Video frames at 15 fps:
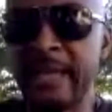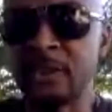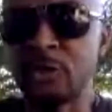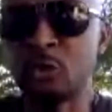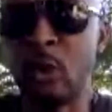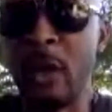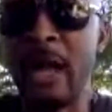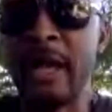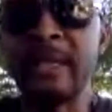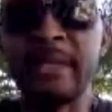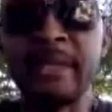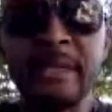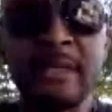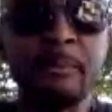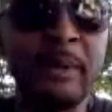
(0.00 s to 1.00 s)
and try
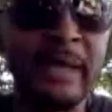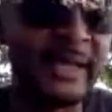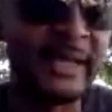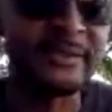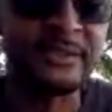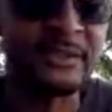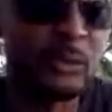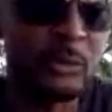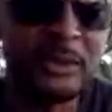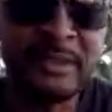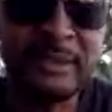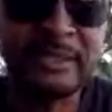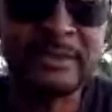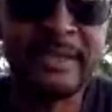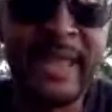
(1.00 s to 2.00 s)
and get past it so
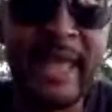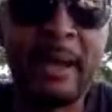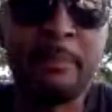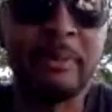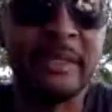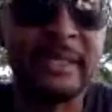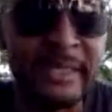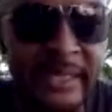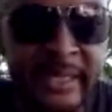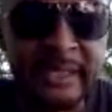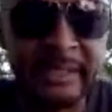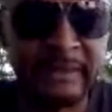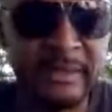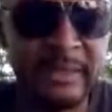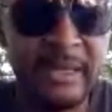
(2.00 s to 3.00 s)
it doesn't happen
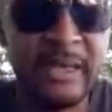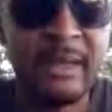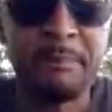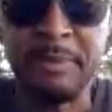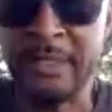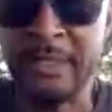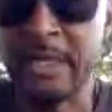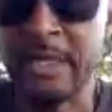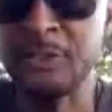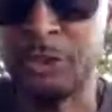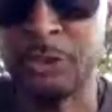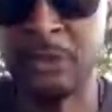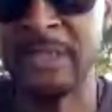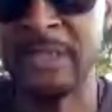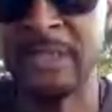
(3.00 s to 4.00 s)
again. Because
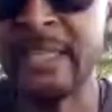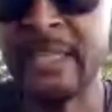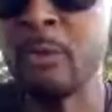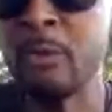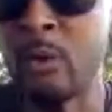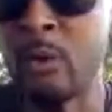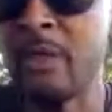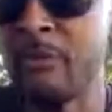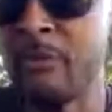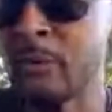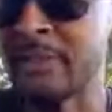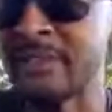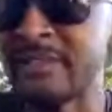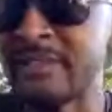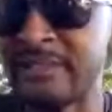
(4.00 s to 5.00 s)
you're going to keep going through
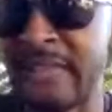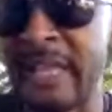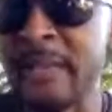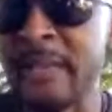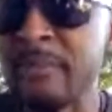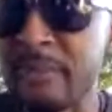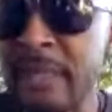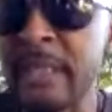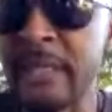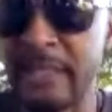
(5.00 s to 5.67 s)
the same thing,